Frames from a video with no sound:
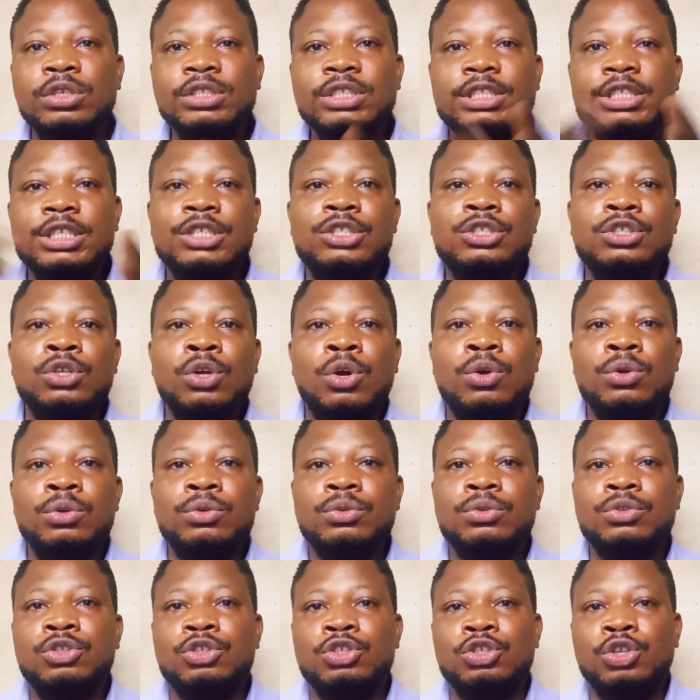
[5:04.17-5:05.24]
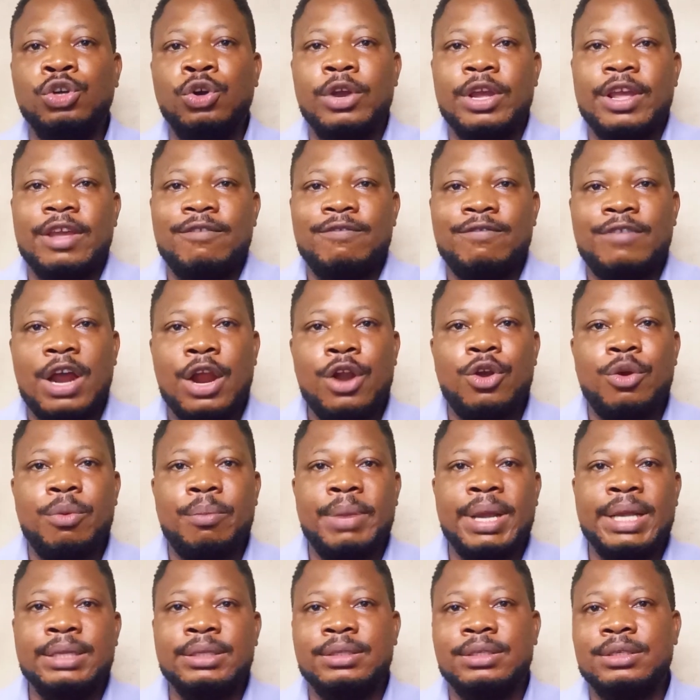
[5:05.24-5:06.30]
condition your
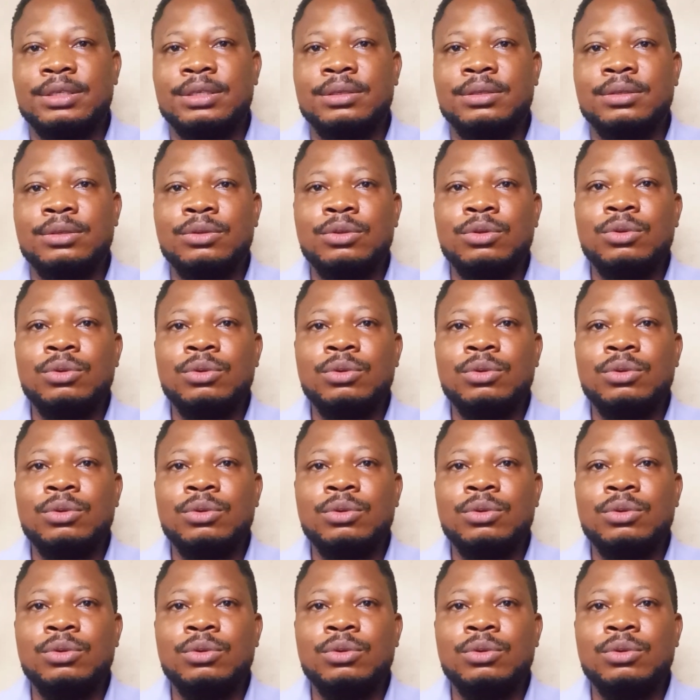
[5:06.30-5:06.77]
environment.